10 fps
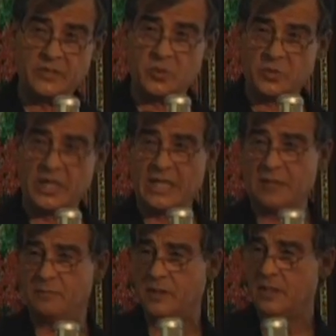who
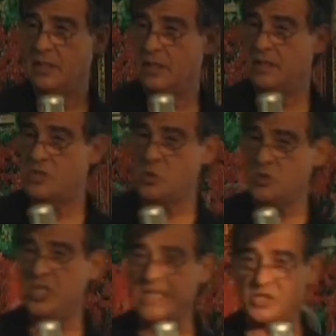came to
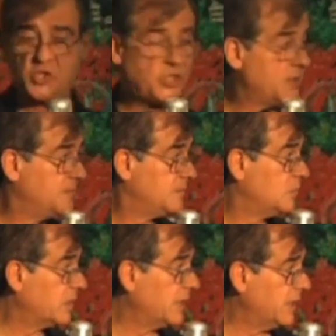teach. We're
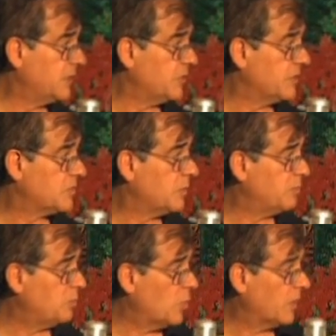going to get into this a little
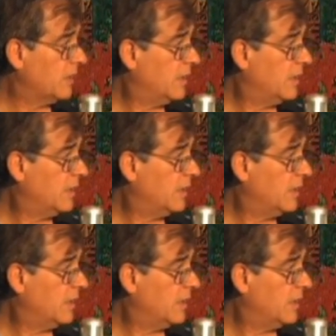bit more.